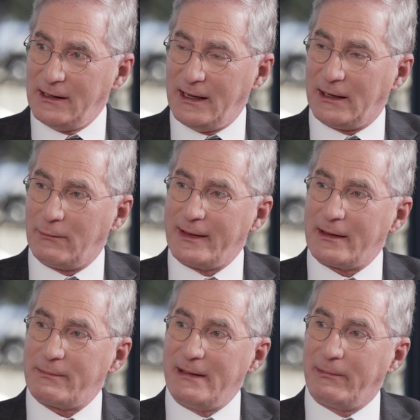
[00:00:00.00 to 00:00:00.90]
in a way
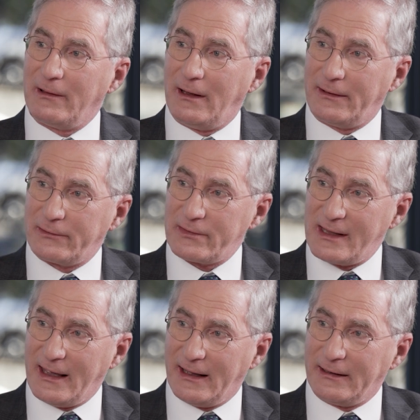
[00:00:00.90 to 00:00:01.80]
that people
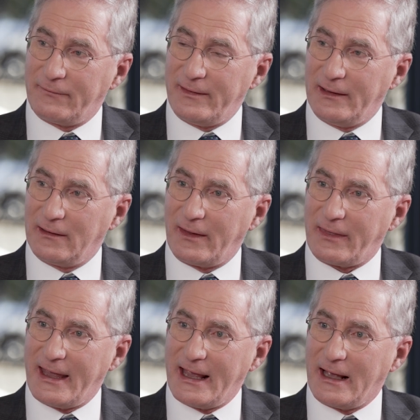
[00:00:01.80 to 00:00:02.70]
understand and feel that
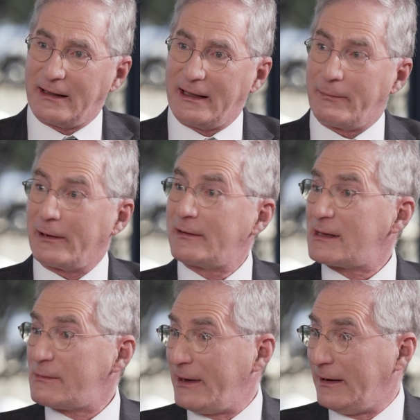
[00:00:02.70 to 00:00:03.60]
they can
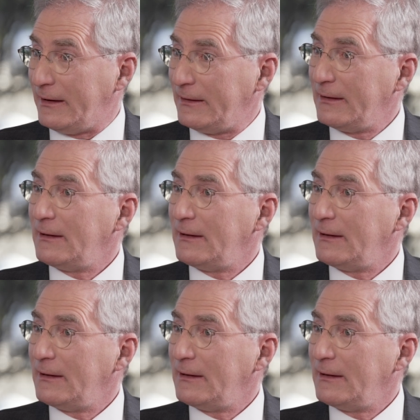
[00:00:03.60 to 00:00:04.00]
participate in,